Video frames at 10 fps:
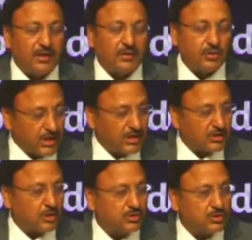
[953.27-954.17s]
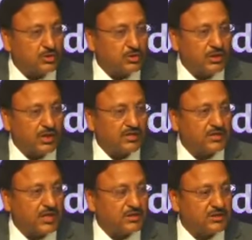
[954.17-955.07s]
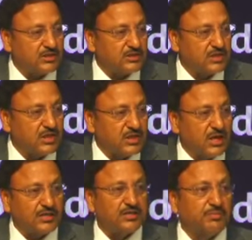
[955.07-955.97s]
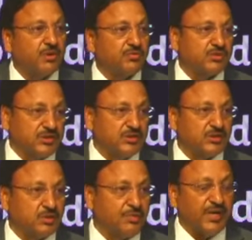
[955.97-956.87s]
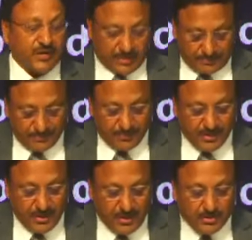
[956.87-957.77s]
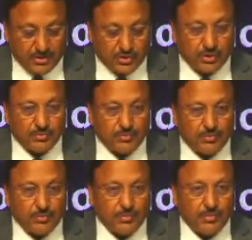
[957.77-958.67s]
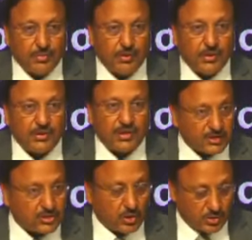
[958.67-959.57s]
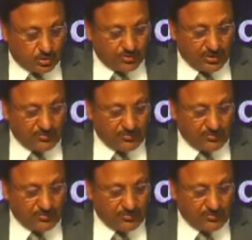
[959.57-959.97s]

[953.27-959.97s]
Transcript: Gujarat also, last elections, large number of seizures were made. So drugs also we have